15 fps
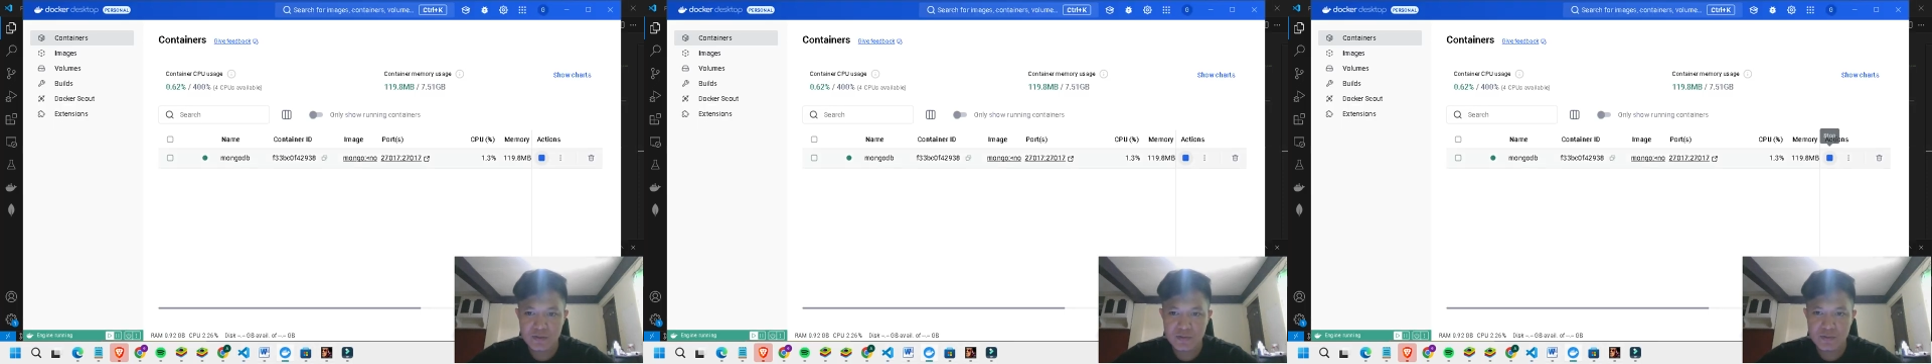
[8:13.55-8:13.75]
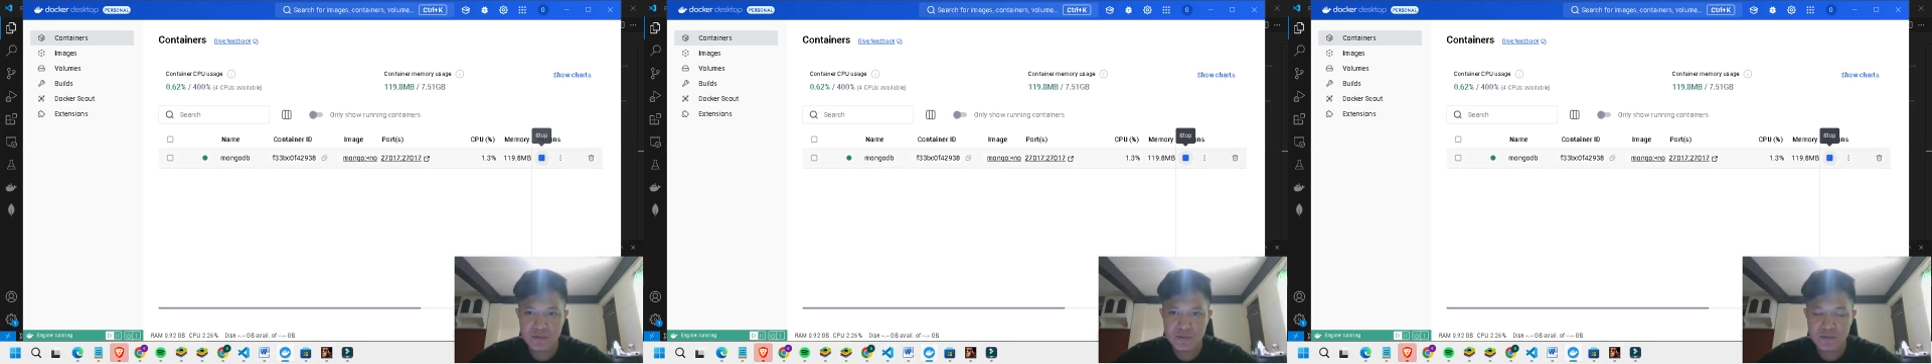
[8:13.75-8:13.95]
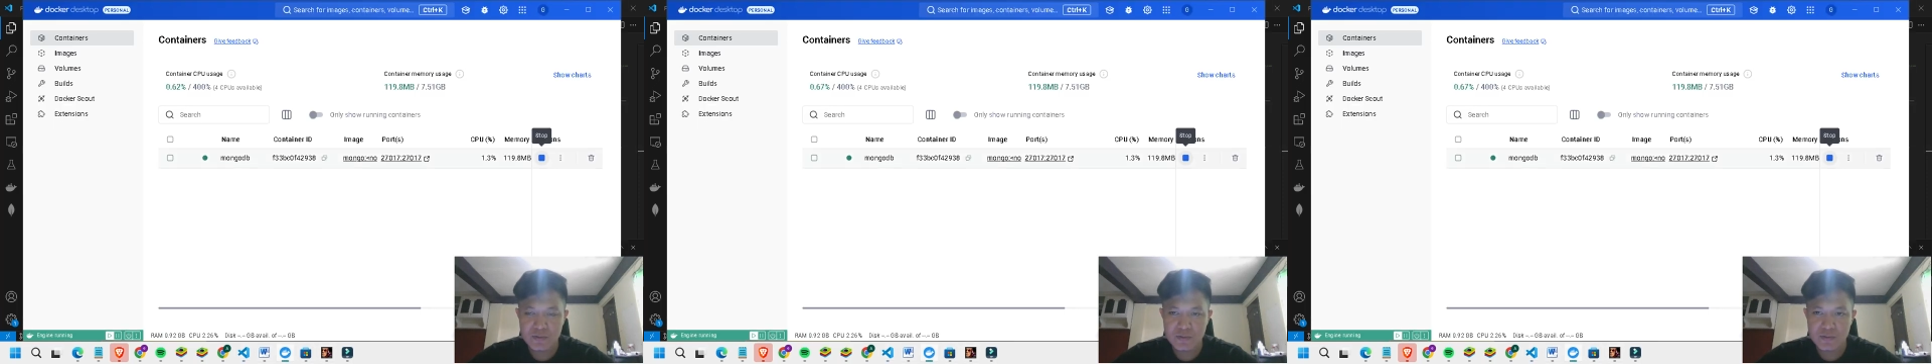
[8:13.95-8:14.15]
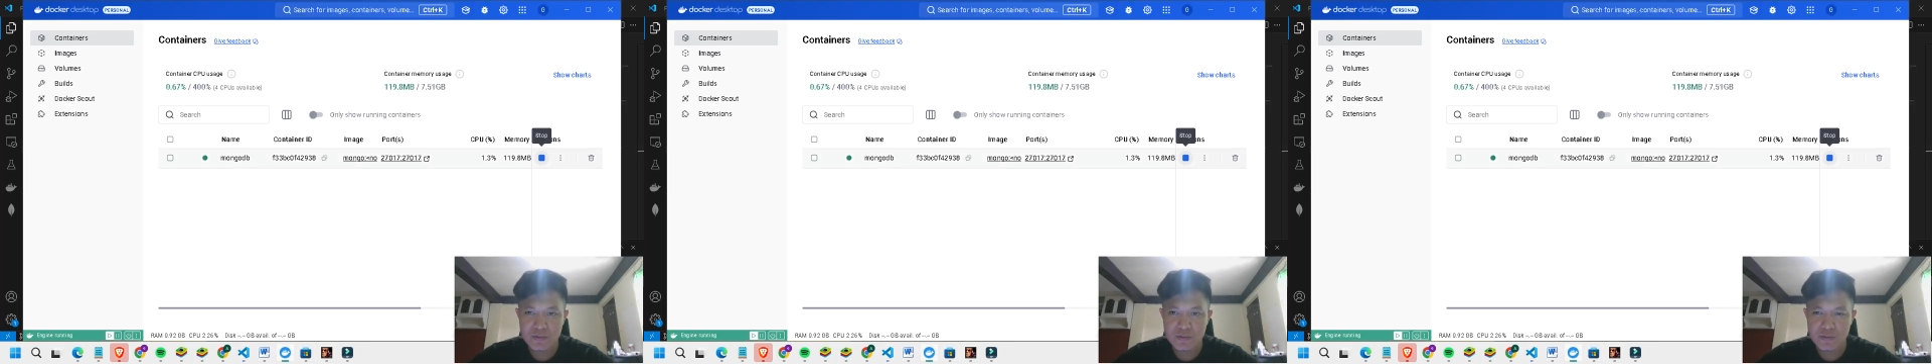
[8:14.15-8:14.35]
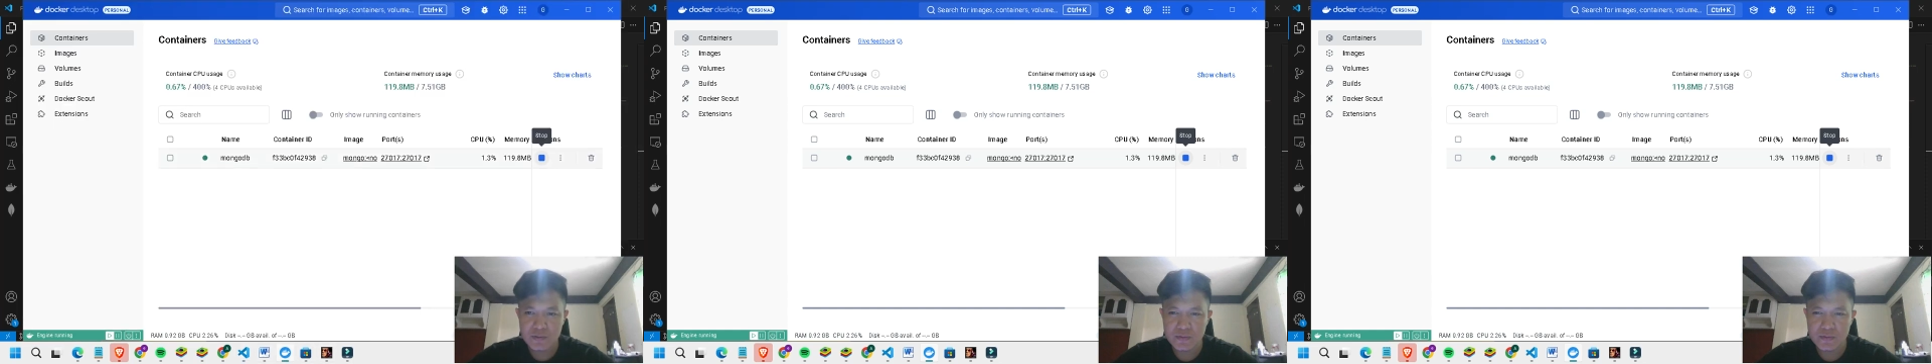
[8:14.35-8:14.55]

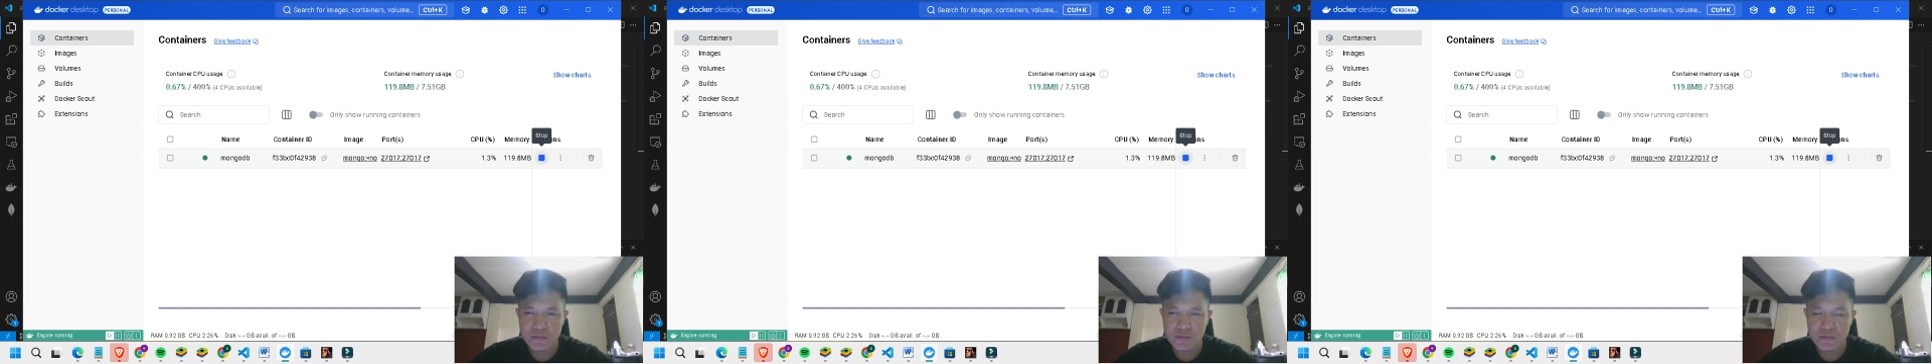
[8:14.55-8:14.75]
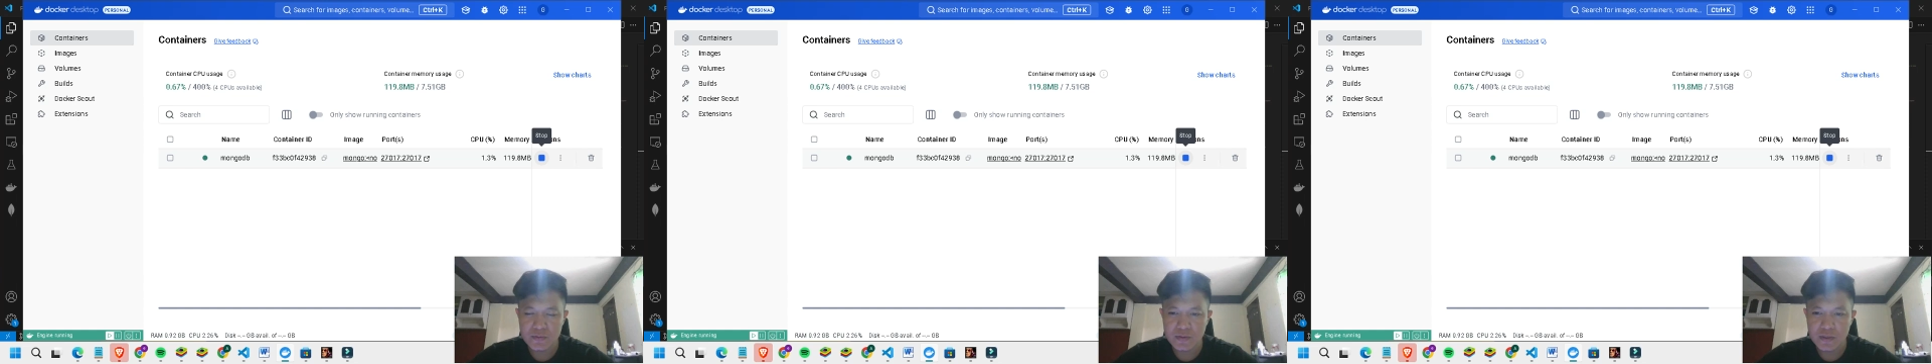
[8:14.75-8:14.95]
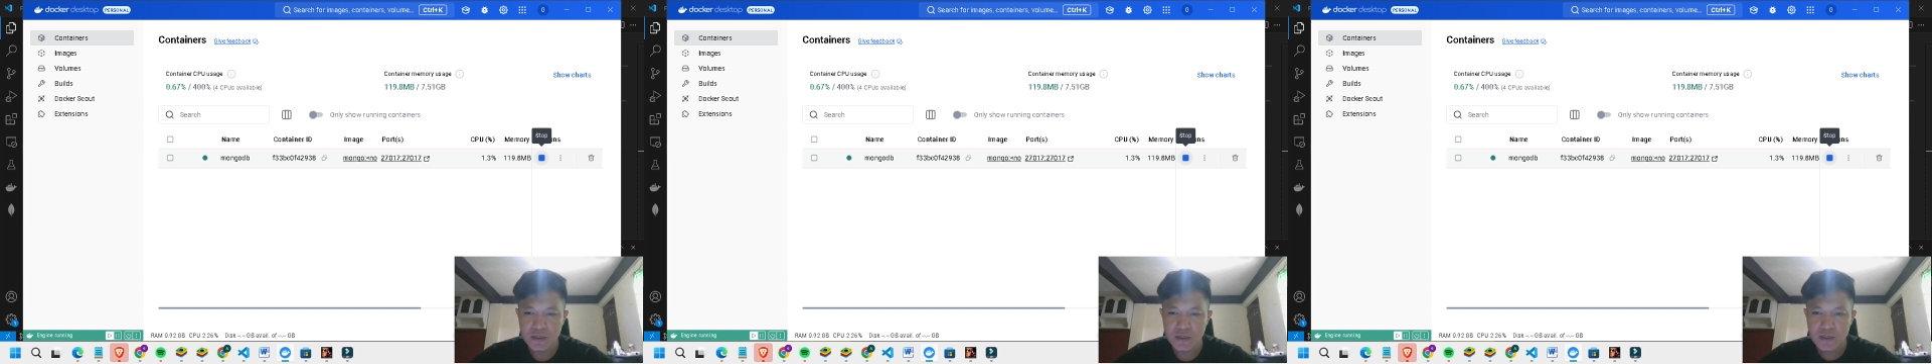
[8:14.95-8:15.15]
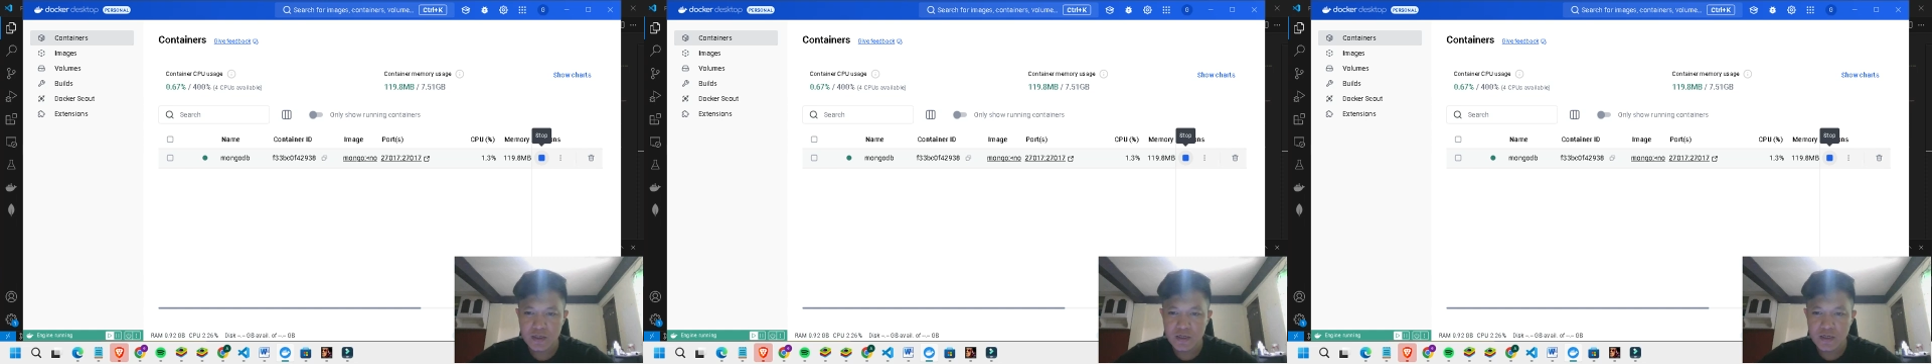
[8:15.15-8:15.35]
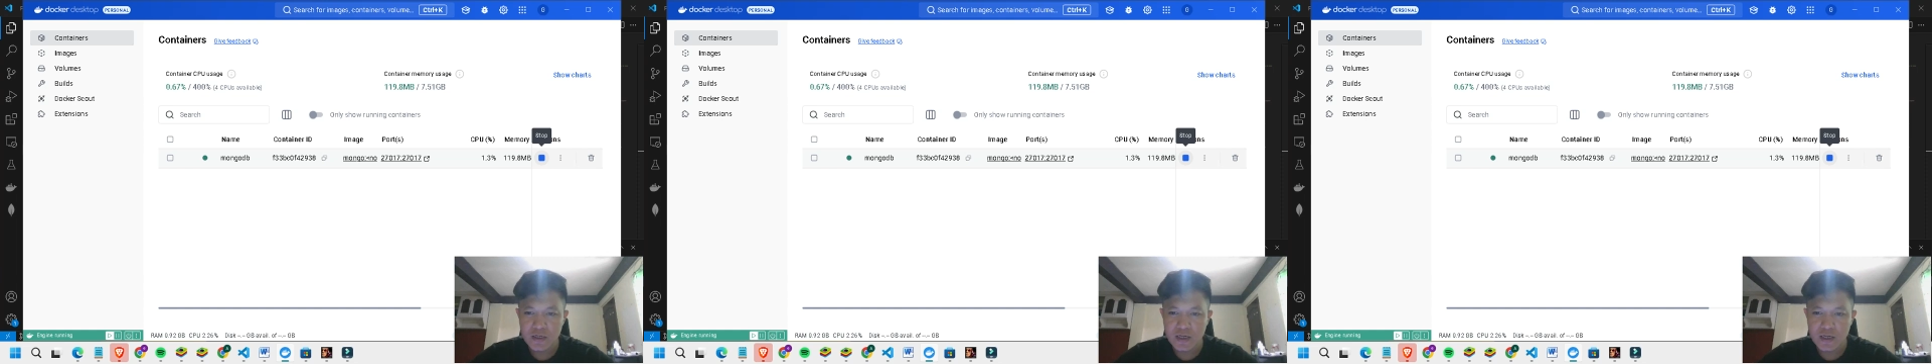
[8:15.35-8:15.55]
to
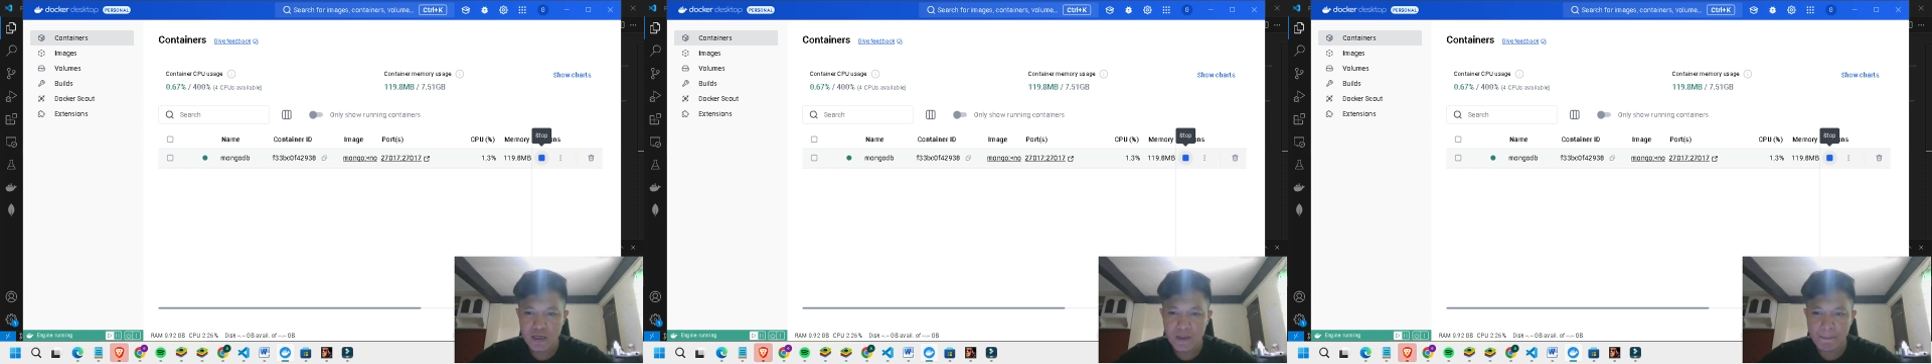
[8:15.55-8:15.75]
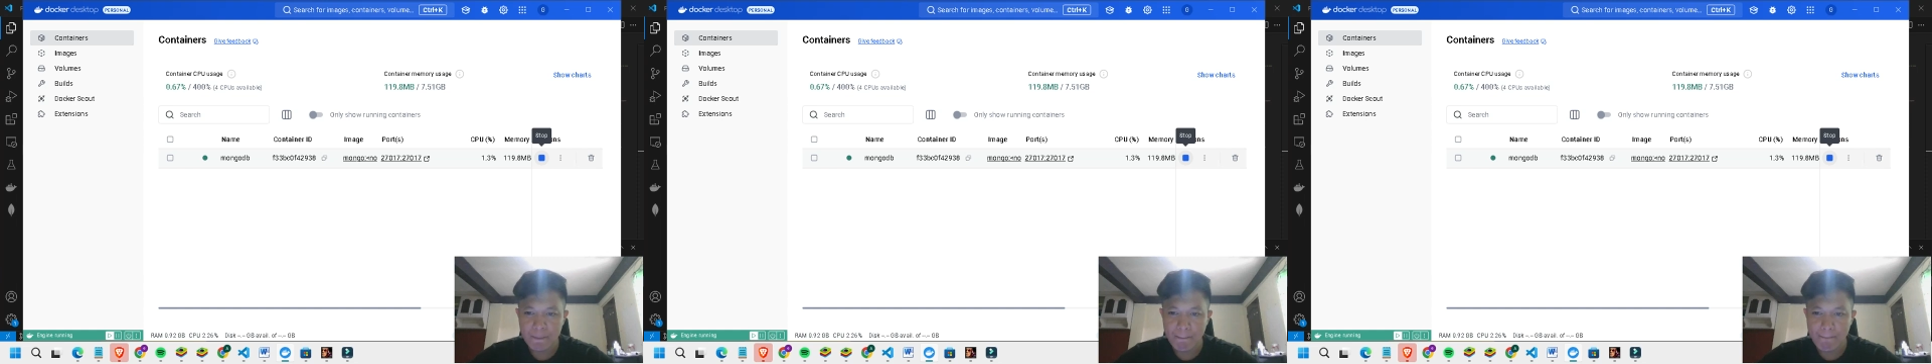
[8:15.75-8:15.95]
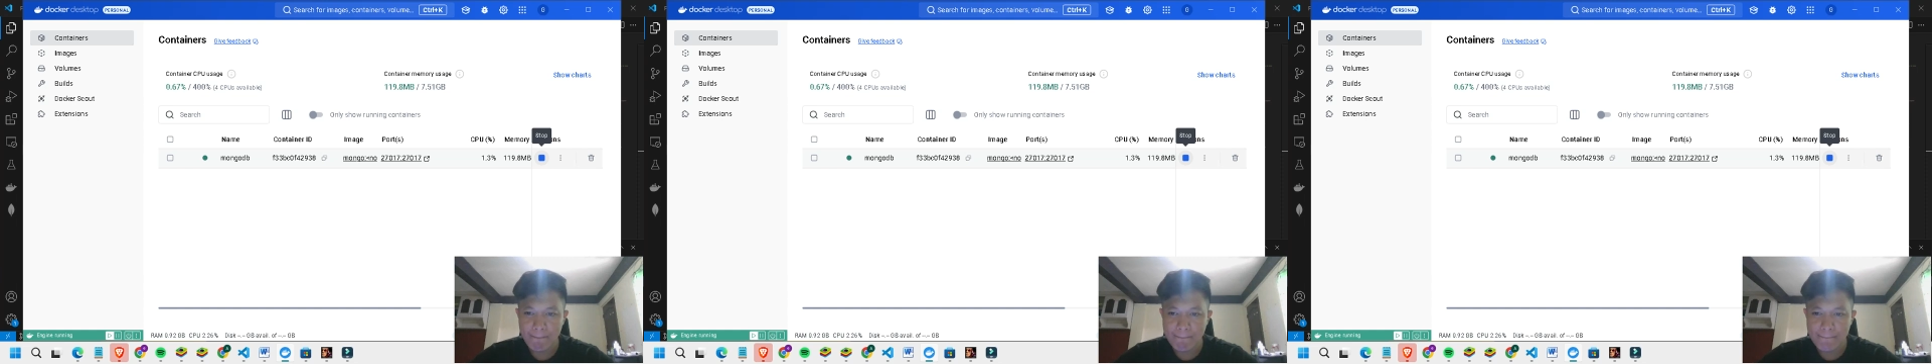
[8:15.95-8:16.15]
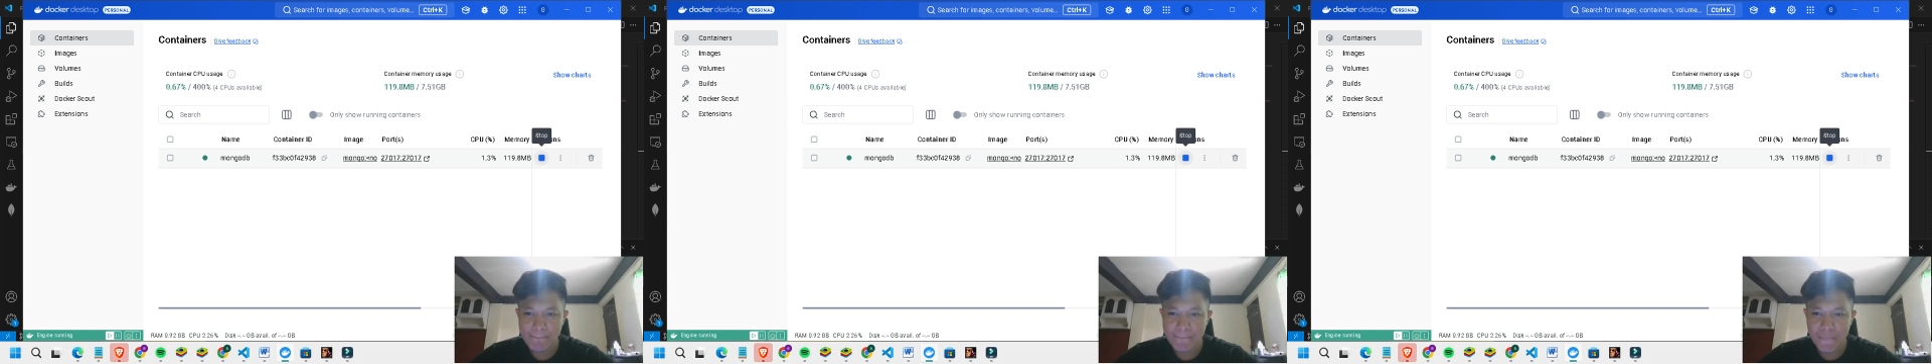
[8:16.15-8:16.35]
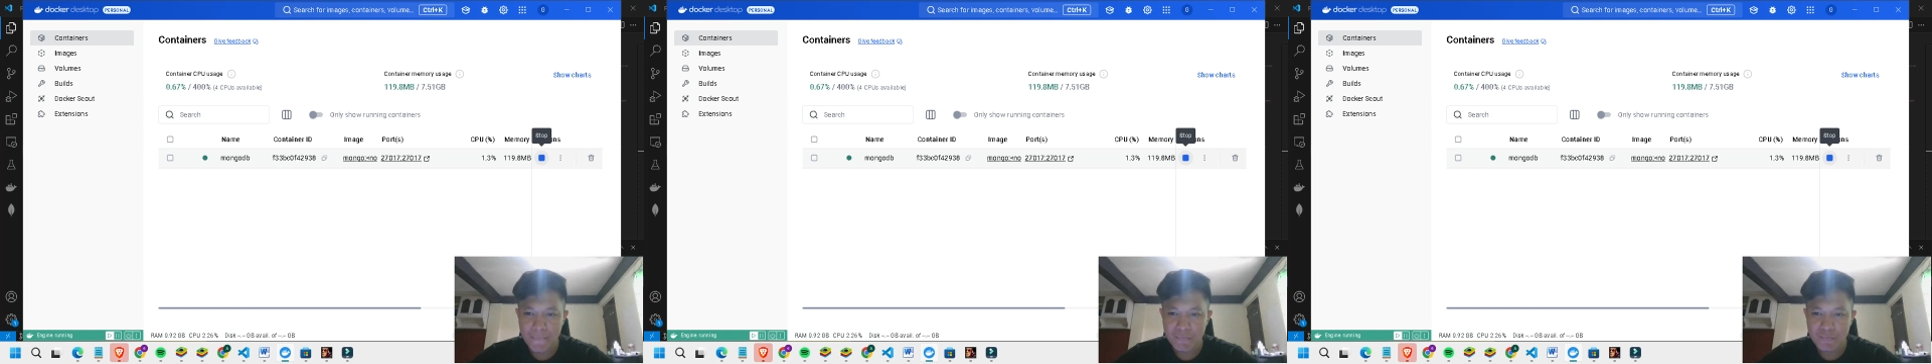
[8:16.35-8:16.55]
um,